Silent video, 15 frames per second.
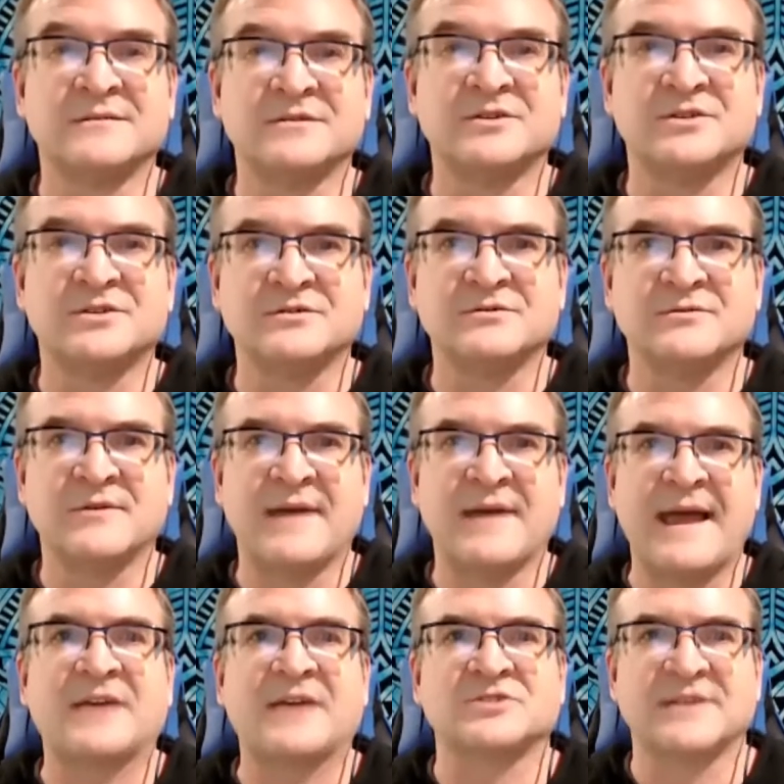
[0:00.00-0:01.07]
to
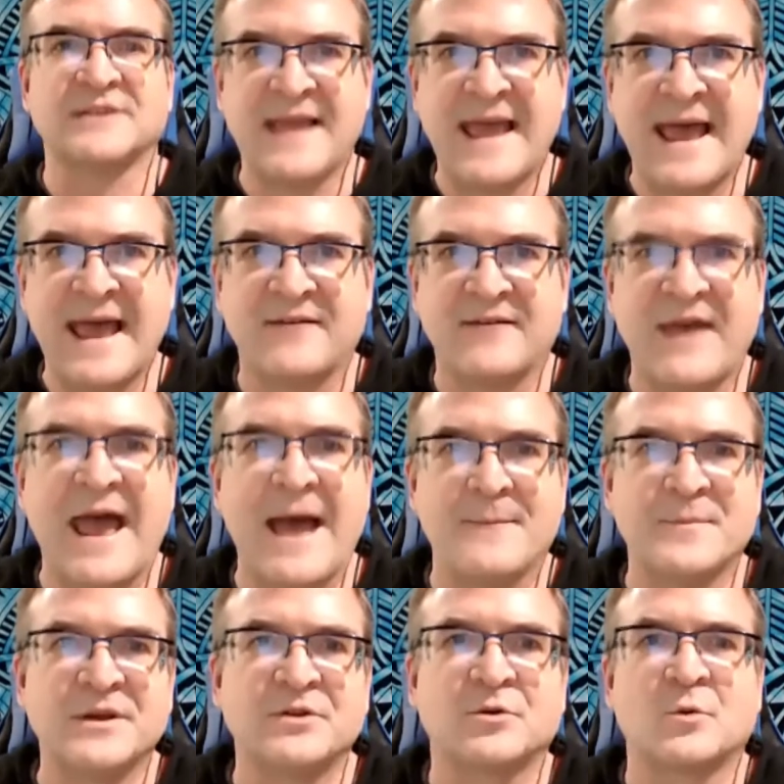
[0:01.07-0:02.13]
actually have
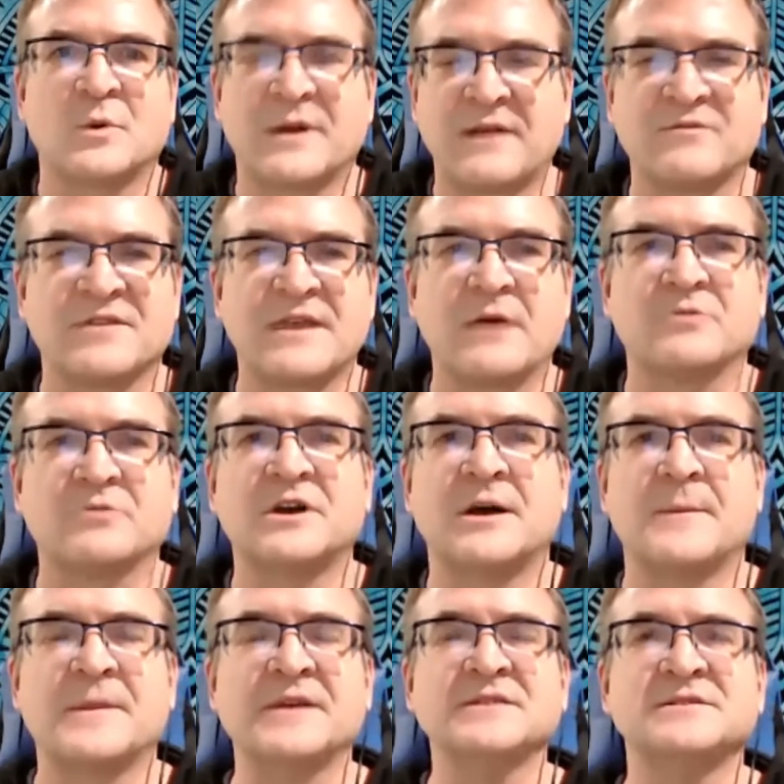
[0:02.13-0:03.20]
happen, or whatever the
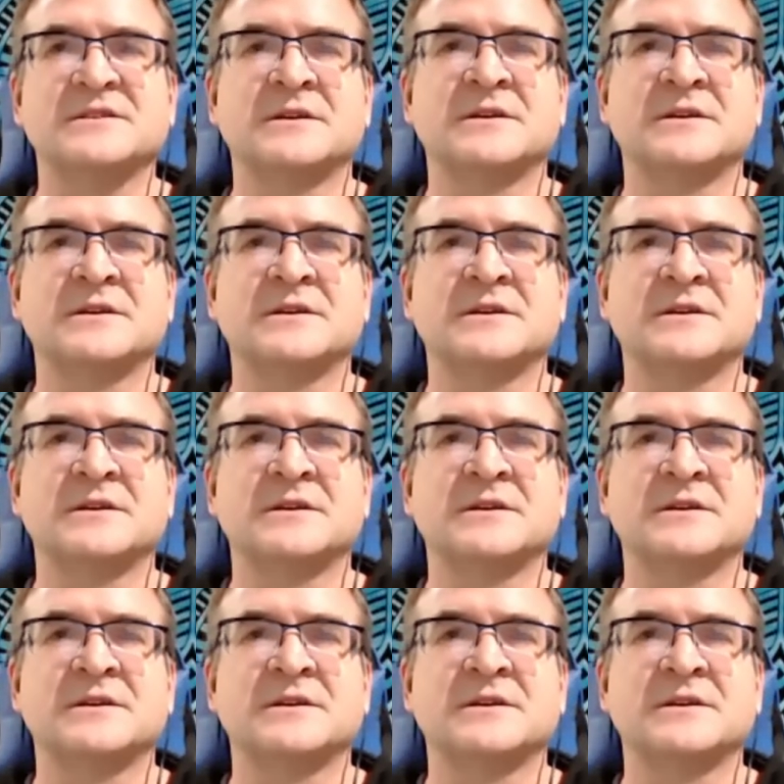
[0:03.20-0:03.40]
outcome is.